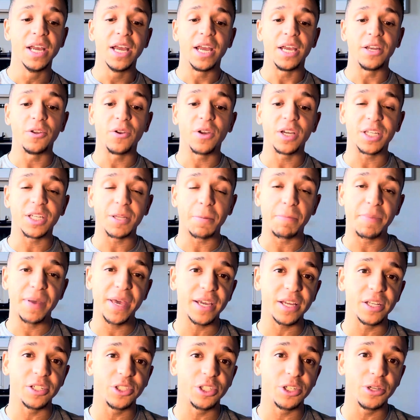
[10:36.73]
and you get to
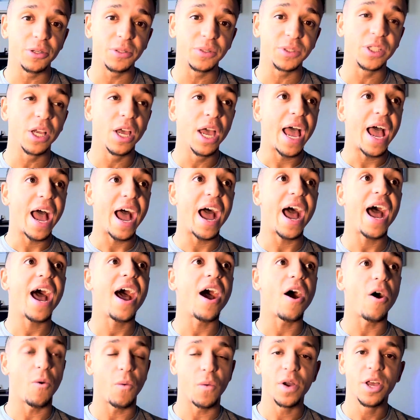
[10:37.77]
pick and choose
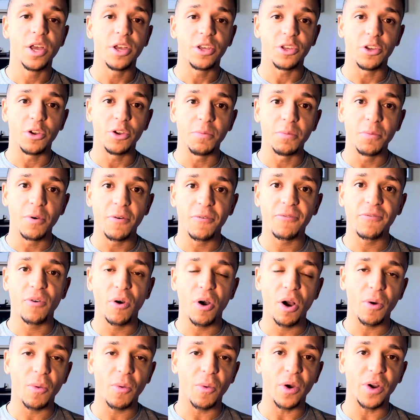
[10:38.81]
how you move
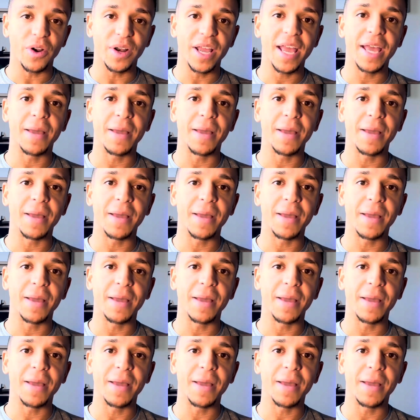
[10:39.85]
forward.